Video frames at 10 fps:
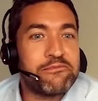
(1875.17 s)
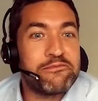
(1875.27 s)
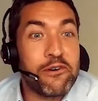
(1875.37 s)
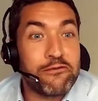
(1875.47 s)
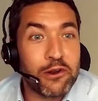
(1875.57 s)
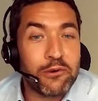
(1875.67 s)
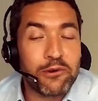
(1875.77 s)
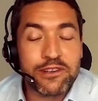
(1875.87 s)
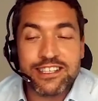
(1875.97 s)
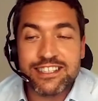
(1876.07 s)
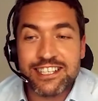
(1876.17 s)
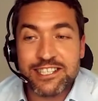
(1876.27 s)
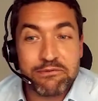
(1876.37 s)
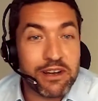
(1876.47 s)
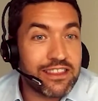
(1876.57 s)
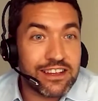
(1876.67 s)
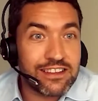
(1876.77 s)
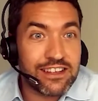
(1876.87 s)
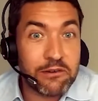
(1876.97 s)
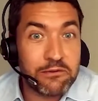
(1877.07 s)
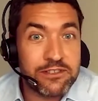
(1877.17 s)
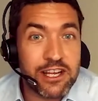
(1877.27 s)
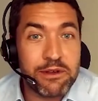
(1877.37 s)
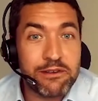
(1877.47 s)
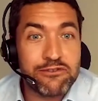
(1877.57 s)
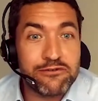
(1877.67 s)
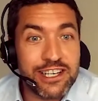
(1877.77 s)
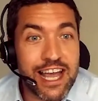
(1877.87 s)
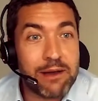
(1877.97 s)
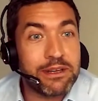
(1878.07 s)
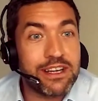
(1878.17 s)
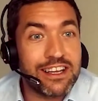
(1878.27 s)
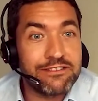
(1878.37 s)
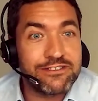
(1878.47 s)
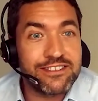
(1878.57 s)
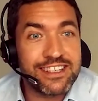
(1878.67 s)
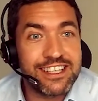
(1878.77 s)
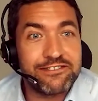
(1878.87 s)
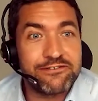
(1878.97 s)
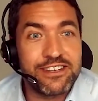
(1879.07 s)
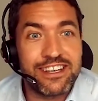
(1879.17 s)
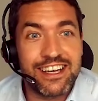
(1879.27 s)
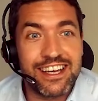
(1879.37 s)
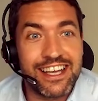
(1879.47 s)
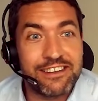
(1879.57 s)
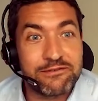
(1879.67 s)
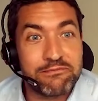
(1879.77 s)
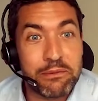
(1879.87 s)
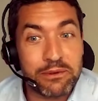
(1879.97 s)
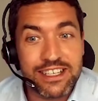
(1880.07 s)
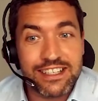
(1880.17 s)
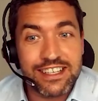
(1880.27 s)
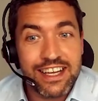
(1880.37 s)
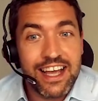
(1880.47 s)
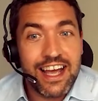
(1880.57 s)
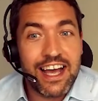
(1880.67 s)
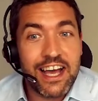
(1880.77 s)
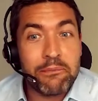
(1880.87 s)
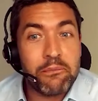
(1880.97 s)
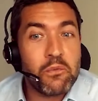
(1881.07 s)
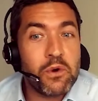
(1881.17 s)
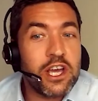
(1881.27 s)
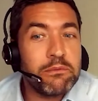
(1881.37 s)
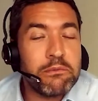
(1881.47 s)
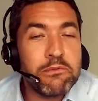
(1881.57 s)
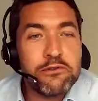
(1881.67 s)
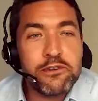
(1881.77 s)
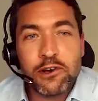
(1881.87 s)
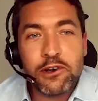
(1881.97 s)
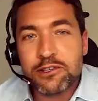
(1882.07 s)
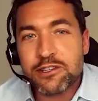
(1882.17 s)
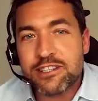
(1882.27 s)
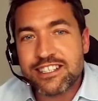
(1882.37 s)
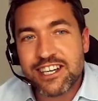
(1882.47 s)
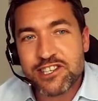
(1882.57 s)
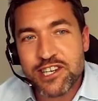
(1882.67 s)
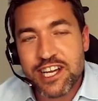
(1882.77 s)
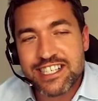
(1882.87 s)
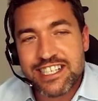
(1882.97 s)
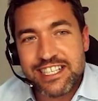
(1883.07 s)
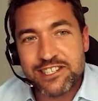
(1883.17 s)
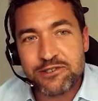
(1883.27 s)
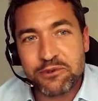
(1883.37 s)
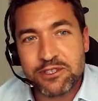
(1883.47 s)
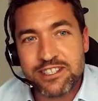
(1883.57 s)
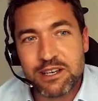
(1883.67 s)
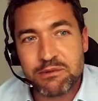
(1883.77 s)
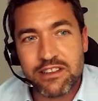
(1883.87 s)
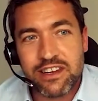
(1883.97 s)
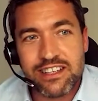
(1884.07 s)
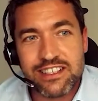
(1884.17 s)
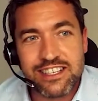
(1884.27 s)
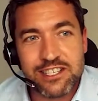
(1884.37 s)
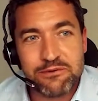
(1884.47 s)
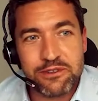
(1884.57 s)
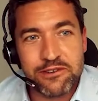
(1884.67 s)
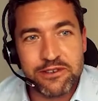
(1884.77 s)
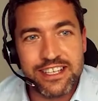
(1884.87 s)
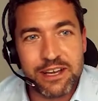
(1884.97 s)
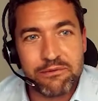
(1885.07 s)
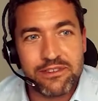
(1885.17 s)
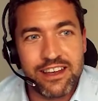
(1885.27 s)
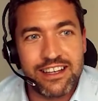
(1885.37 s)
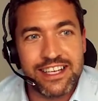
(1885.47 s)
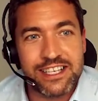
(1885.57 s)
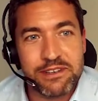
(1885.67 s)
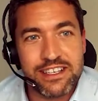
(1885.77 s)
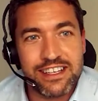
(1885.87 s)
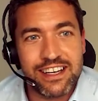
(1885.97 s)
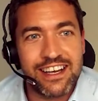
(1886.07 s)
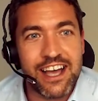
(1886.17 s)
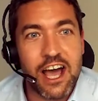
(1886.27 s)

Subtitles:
follow all these things. But I think that it would certainly make for a very happy life if people did. We're going to be moving on the discussion actually towards subject that I discussed with you in depth, Yasmina,